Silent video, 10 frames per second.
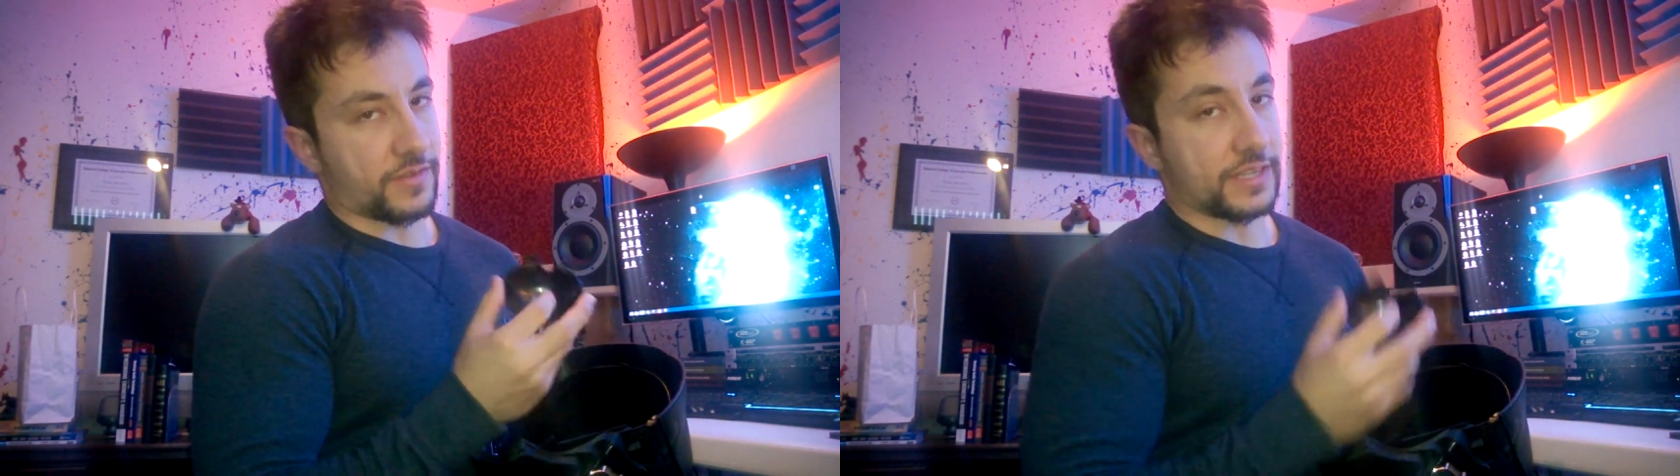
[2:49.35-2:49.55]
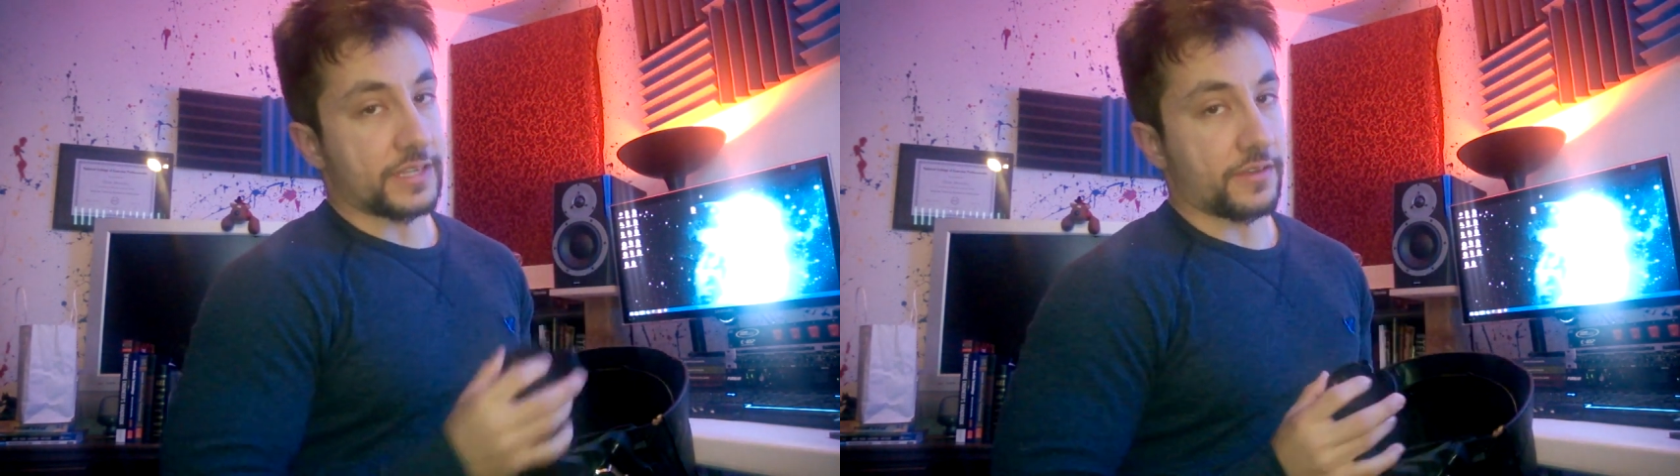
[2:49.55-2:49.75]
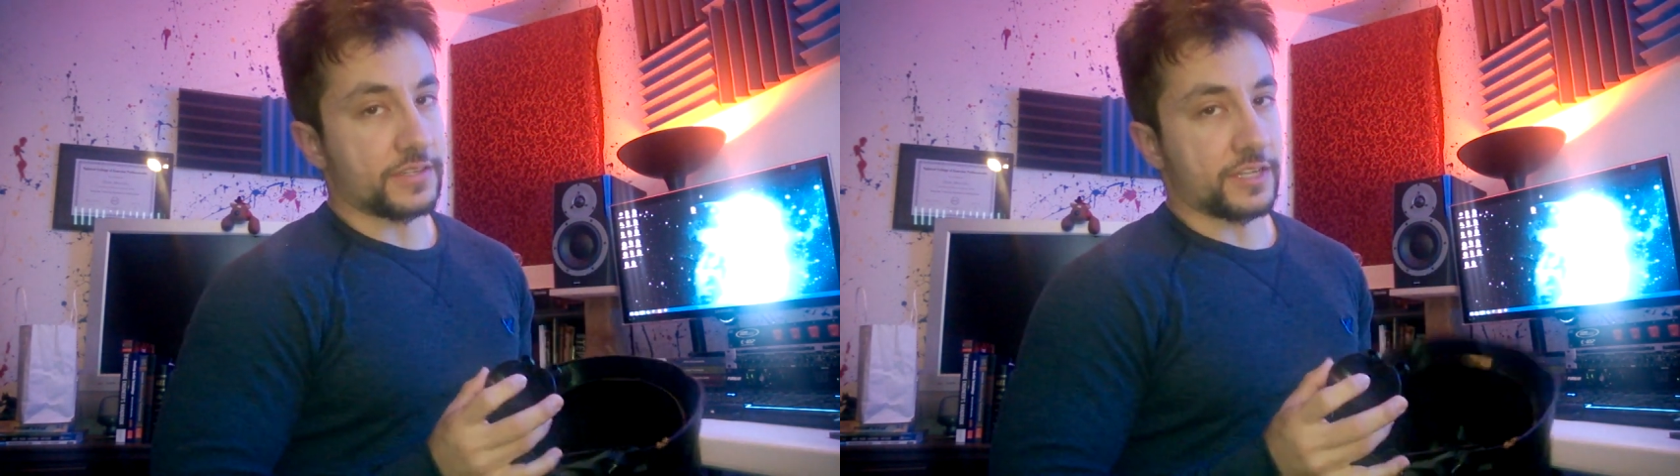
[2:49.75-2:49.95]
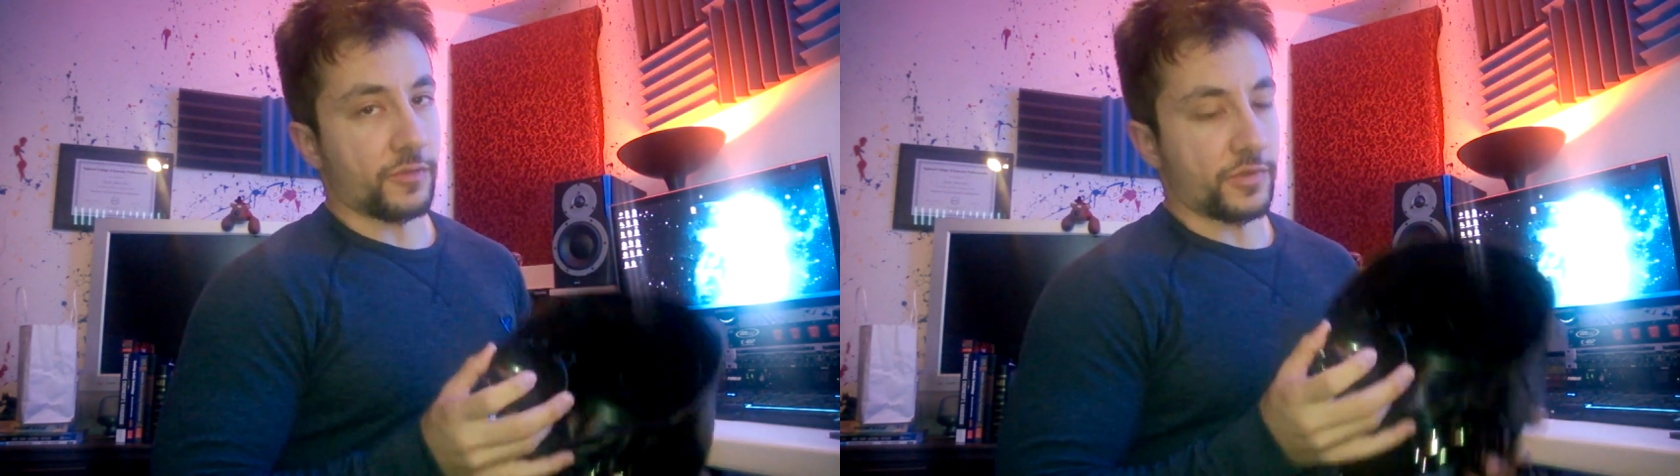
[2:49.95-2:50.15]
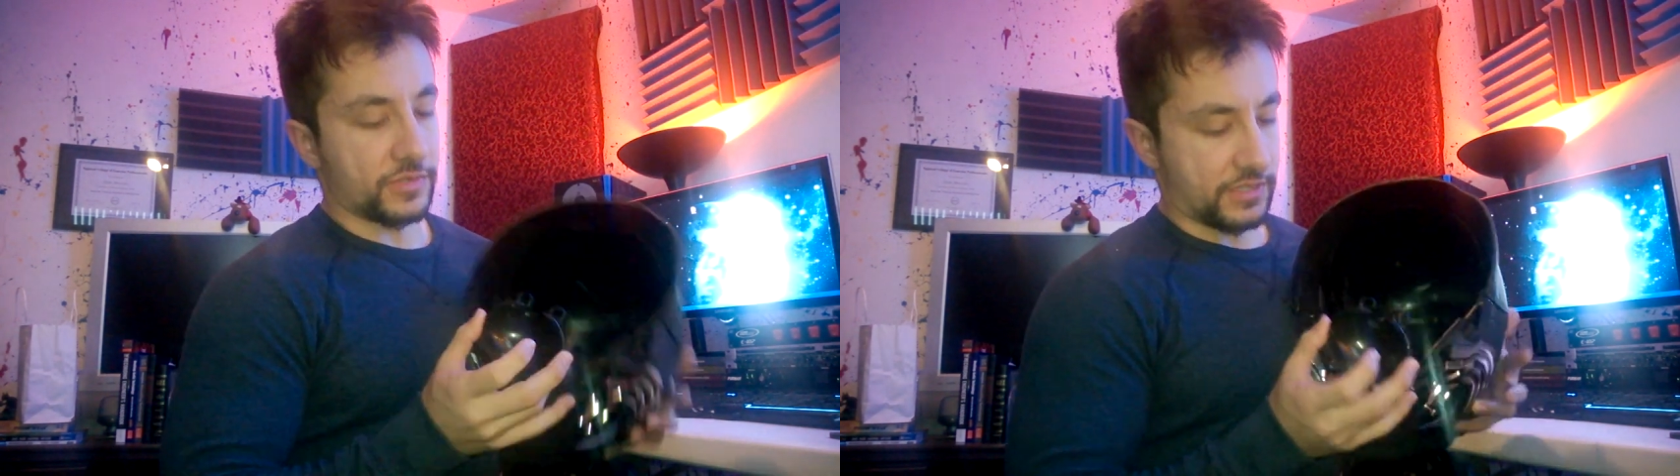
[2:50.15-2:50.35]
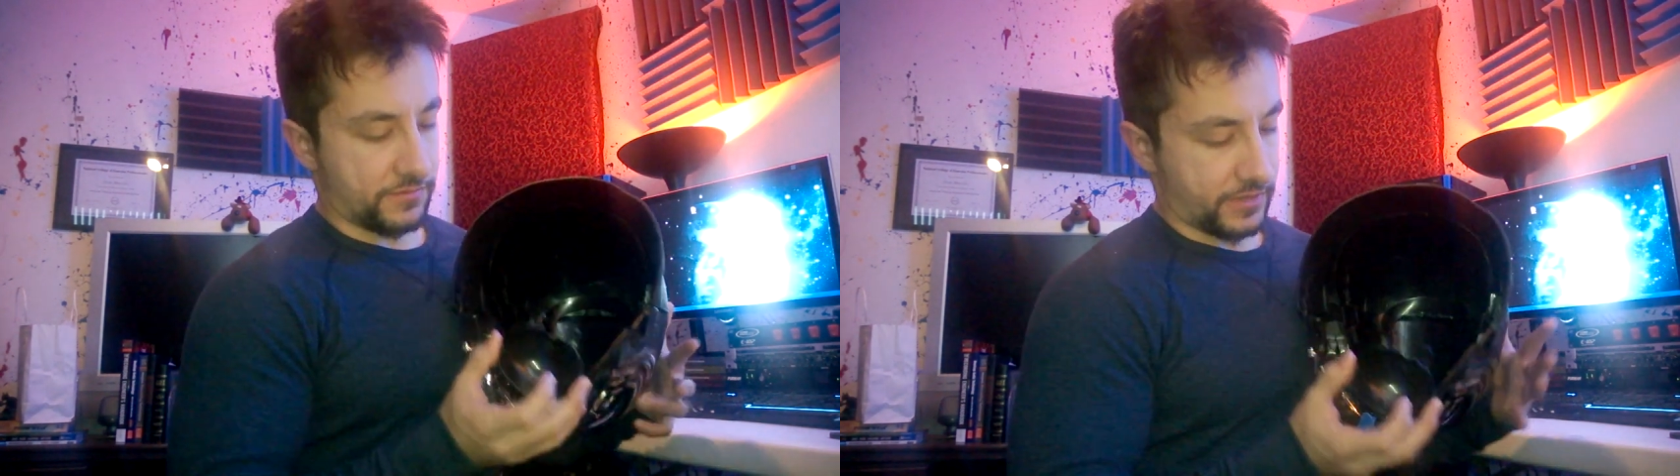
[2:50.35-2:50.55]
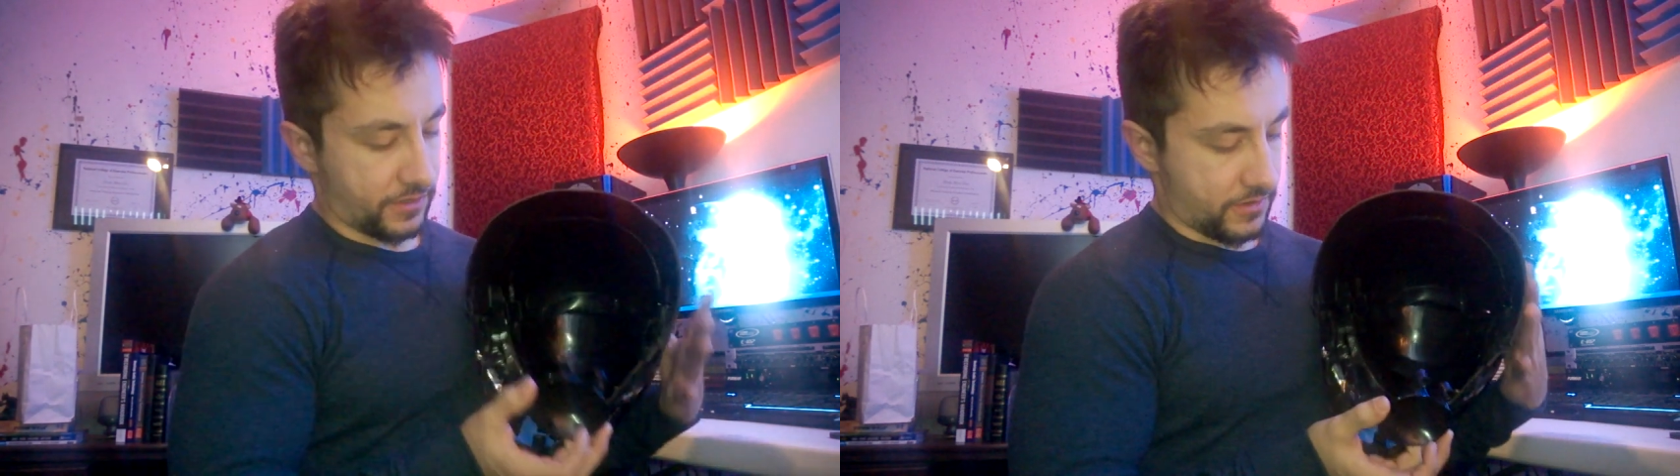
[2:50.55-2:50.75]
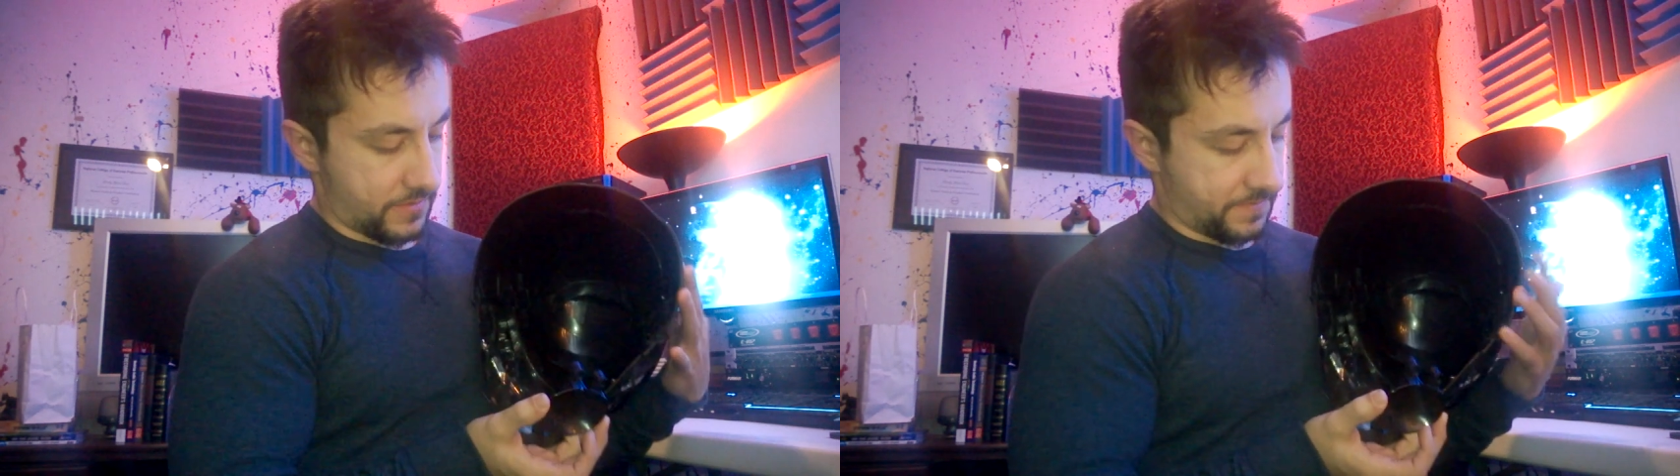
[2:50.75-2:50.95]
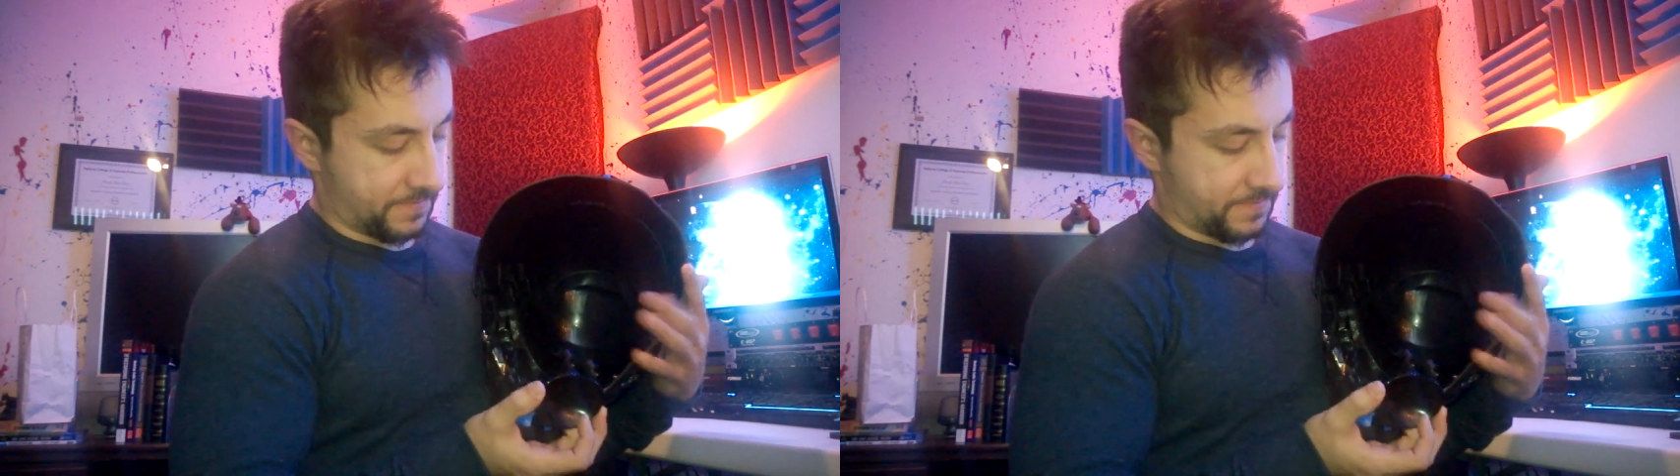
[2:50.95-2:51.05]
That's how this helmet was configured.